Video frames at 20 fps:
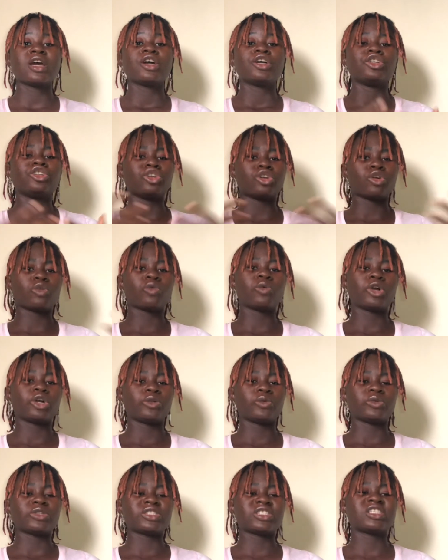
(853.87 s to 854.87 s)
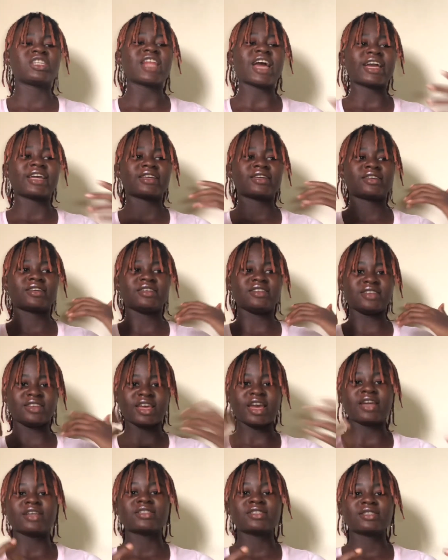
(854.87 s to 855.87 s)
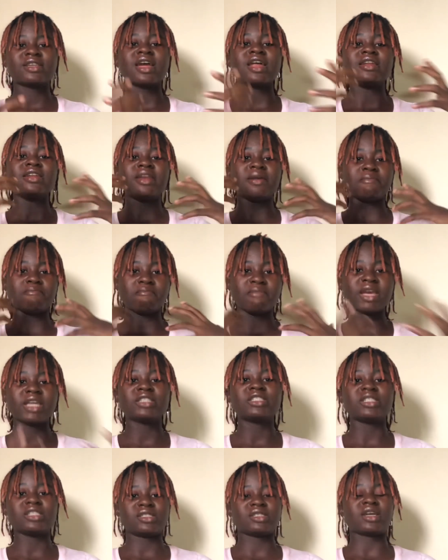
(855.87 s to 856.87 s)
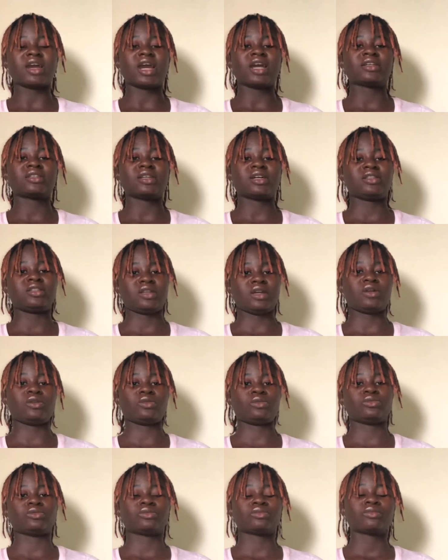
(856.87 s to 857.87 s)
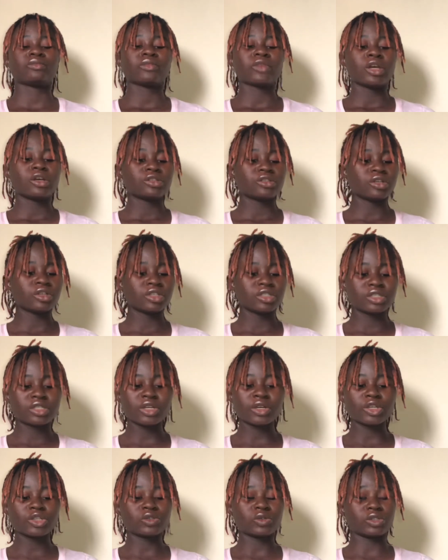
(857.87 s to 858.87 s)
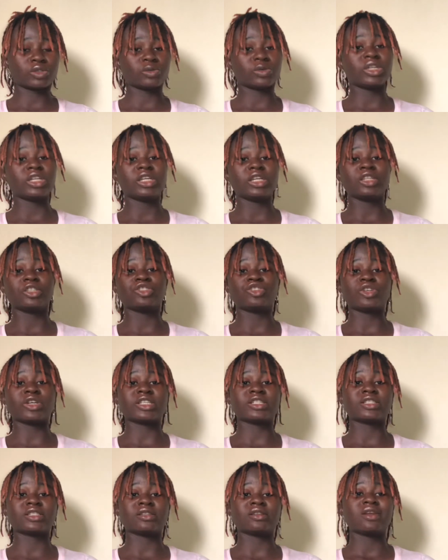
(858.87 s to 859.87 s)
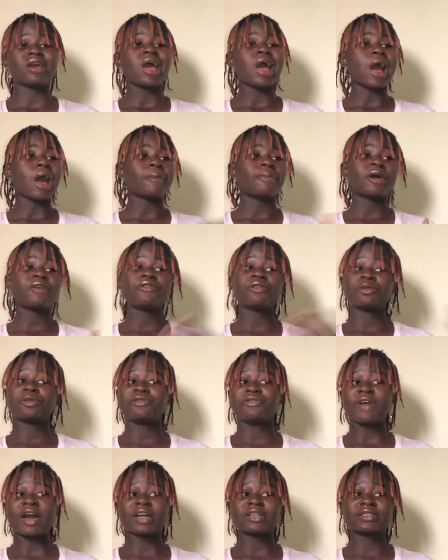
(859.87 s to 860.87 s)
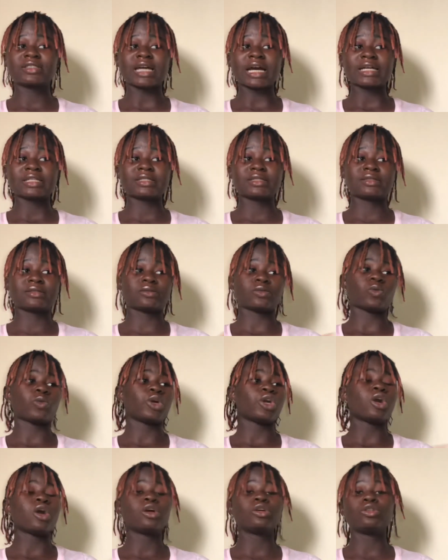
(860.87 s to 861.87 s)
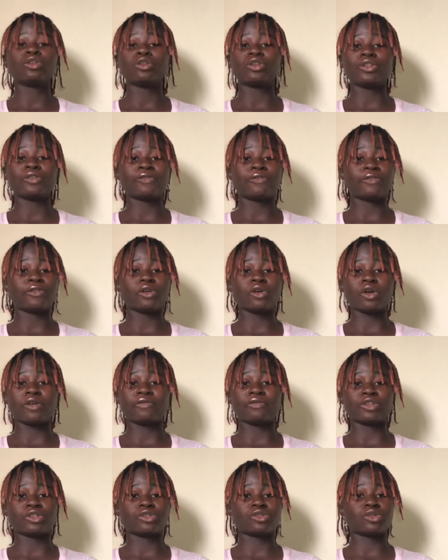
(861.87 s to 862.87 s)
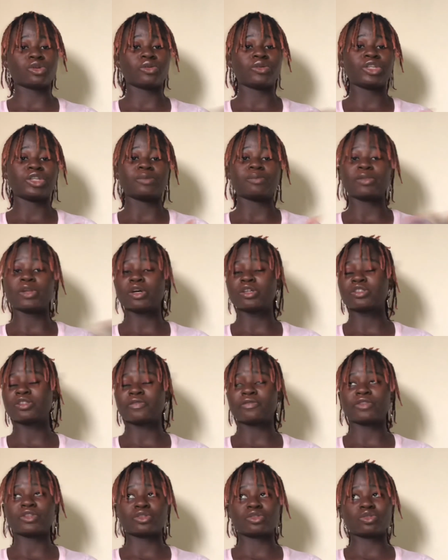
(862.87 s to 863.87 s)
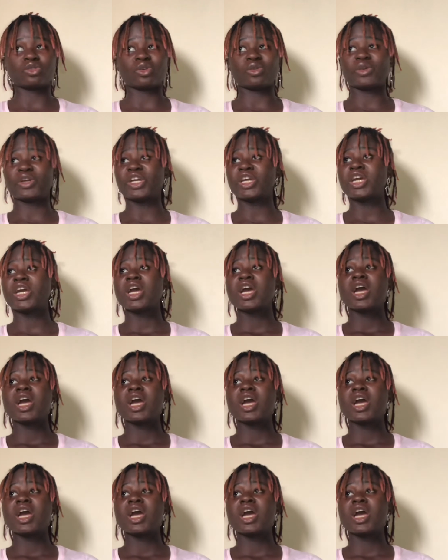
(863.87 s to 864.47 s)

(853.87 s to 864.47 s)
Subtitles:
the whole world would see like, yes, they made this character their own. So the series was really interesting. Apart from the fact that we all know the flow of the story, the plots of the story,